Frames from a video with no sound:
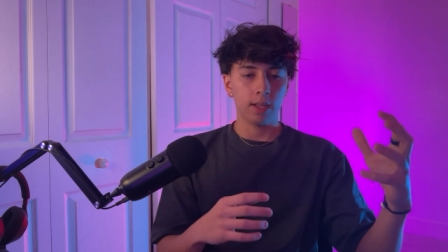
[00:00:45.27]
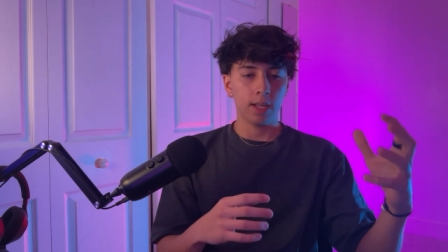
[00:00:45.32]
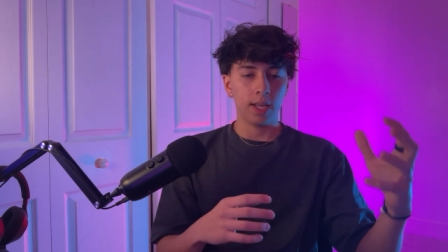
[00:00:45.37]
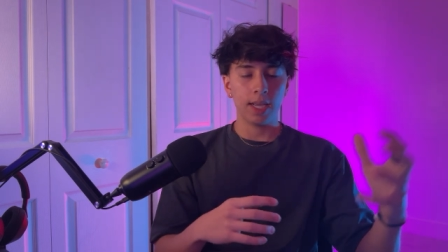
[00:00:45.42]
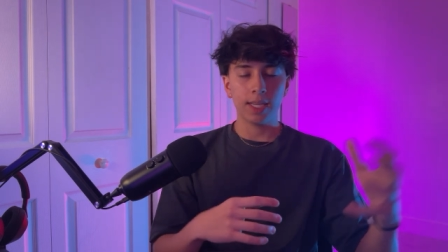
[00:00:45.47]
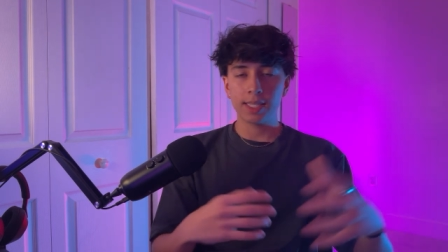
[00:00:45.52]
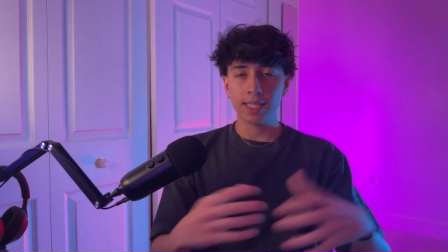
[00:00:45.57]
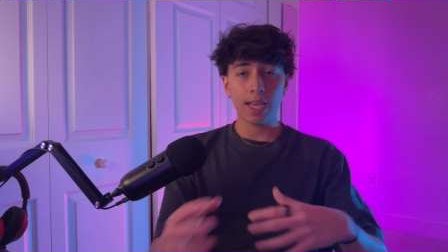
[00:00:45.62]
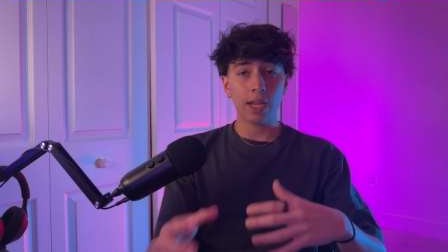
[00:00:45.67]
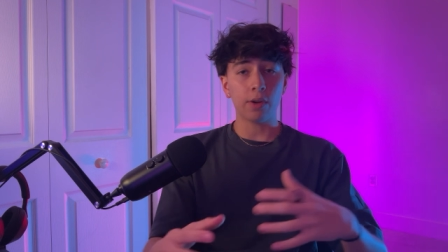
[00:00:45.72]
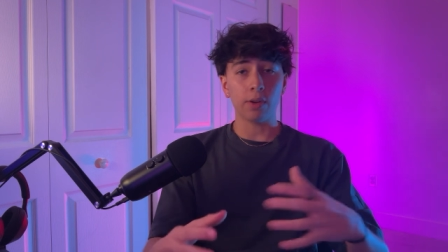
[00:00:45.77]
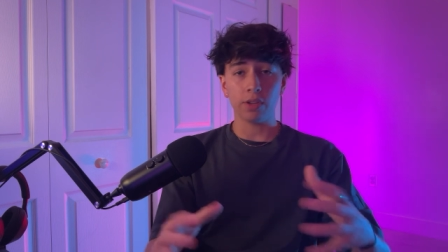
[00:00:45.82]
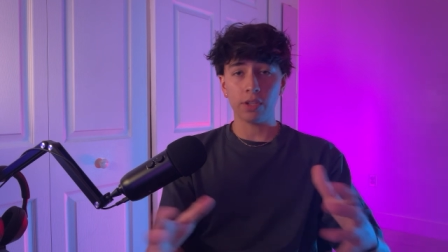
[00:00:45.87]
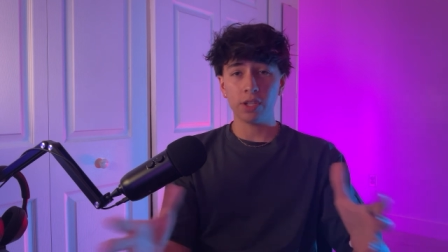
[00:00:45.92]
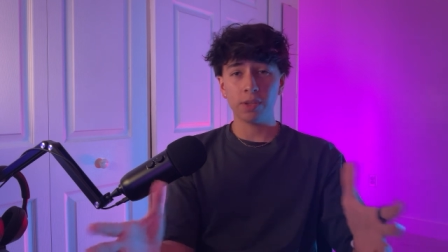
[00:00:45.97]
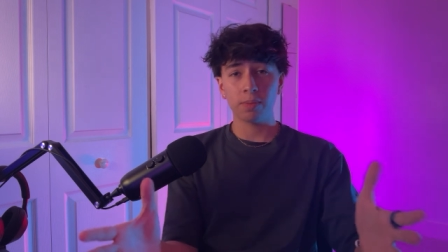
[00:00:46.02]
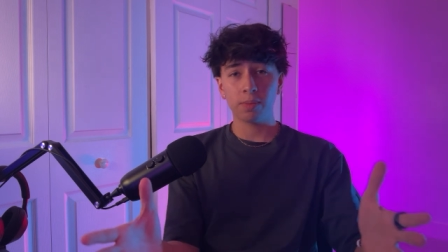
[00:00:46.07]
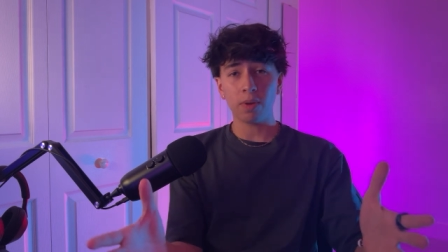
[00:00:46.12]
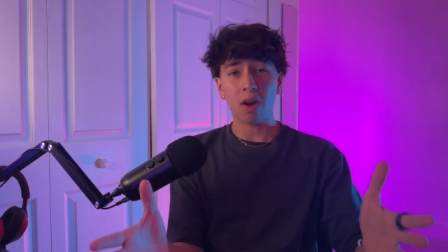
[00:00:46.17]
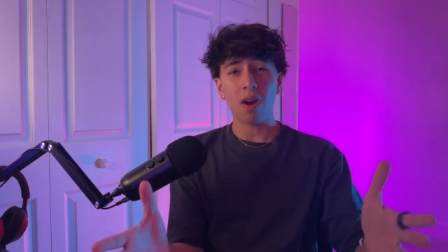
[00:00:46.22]
etc.
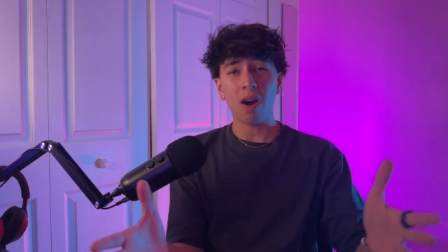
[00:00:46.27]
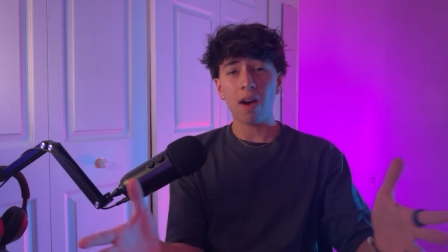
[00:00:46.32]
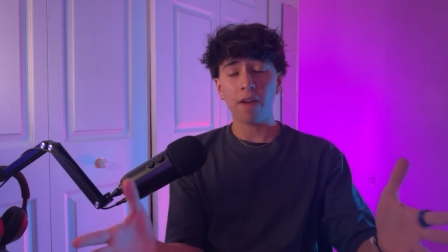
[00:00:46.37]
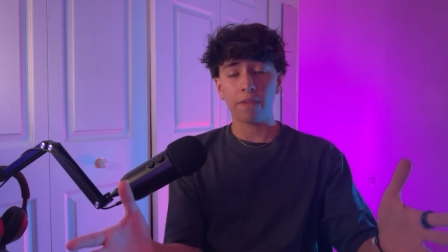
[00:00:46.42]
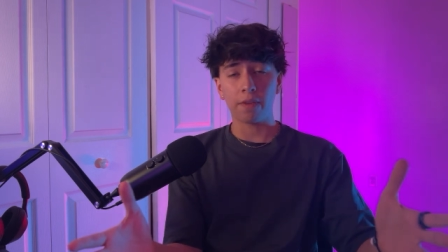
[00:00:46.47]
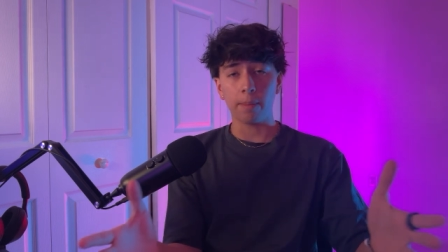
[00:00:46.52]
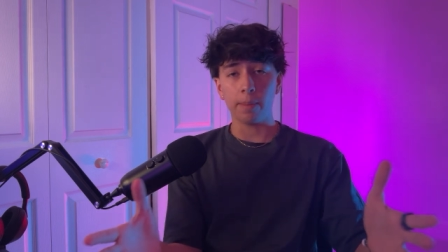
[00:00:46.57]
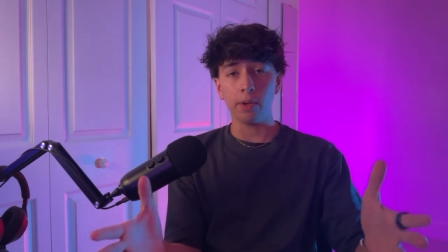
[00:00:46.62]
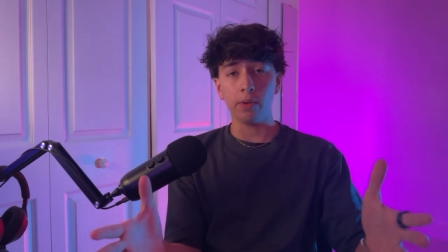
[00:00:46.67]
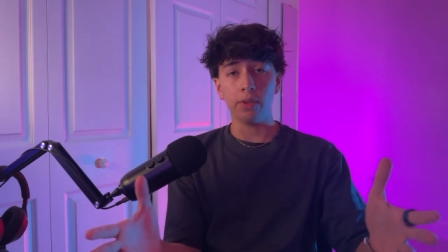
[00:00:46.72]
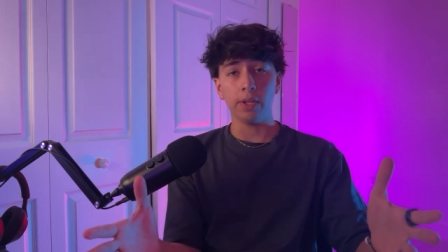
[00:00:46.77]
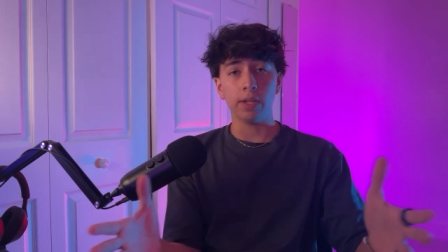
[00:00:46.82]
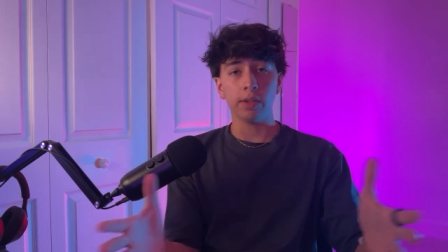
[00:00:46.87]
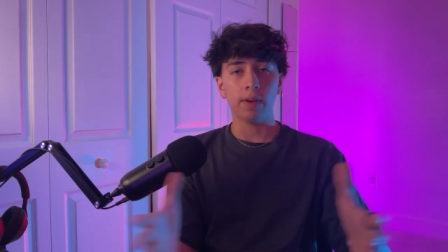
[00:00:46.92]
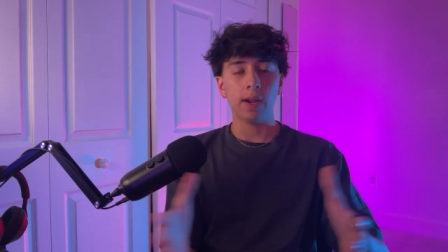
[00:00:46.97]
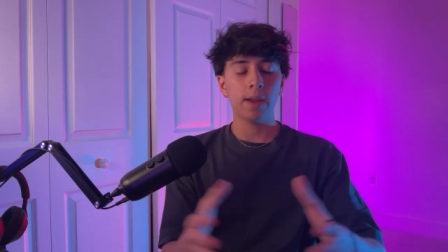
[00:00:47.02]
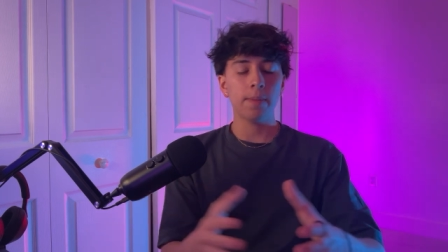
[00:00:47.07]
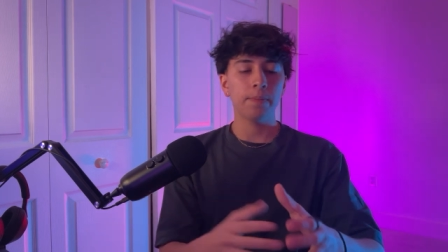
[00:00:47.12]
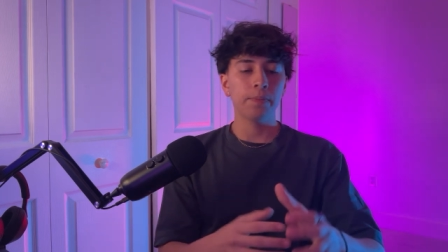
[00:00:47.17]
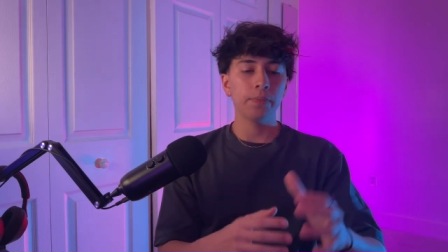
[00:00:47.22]
Just offer building,
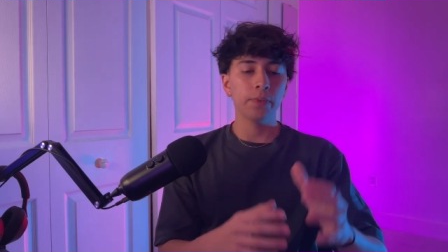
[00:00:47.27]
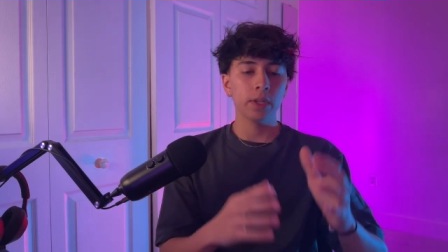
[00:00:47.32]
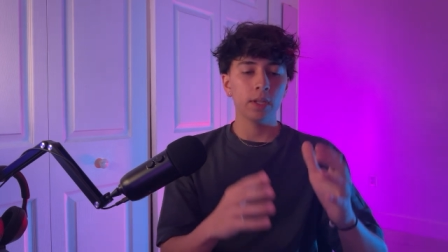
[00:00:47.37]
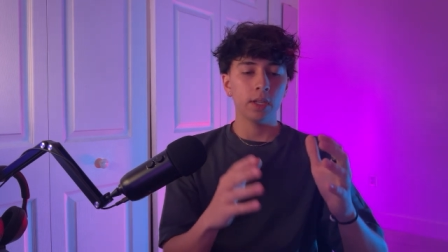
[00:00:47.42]
right?